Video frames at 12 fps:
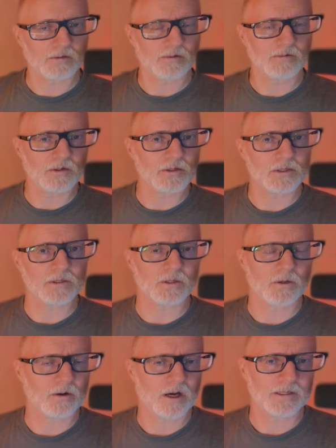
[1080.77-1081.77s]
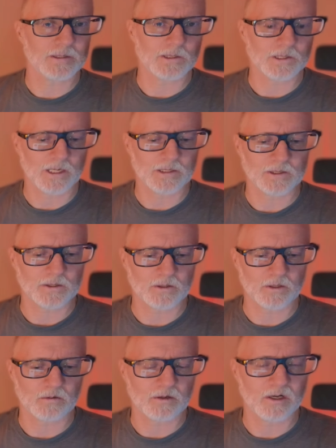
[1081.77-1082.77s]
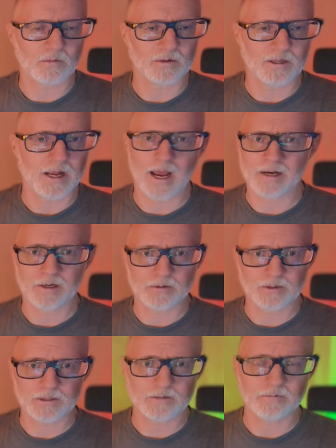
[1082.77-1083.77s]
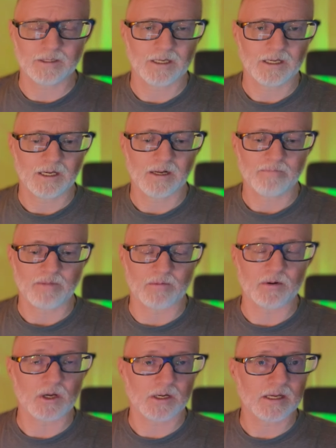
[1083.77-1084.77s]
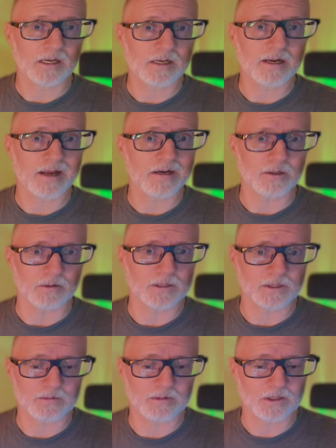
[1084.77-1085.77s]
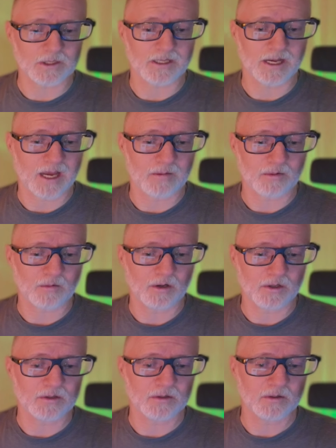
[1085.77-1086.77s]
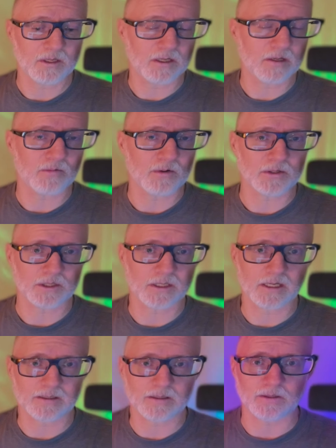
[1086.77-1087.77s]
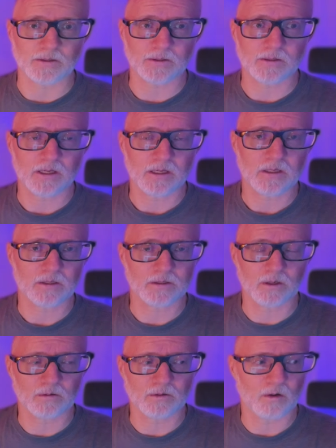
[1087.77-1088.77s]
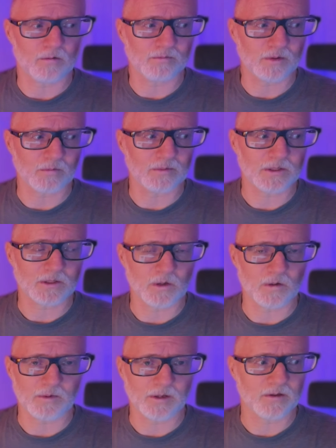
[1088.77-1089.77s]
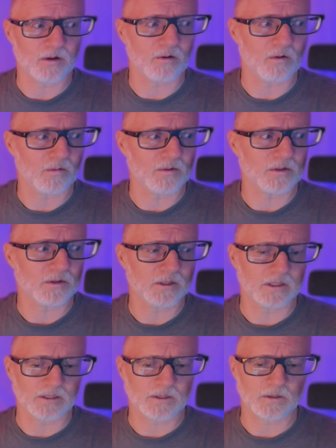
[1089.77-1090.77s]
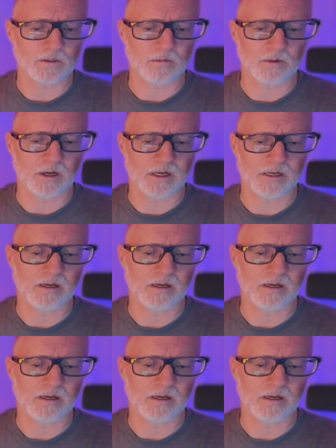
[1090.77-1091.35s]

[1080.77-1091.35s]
inversions that are not as intense, so you don't end up with an aneurysm. If you're going to get an aneurysm, it's going to happen while you're doing an inversion like this. So don't don't be stupid. Don't overdo it. Listen to your body.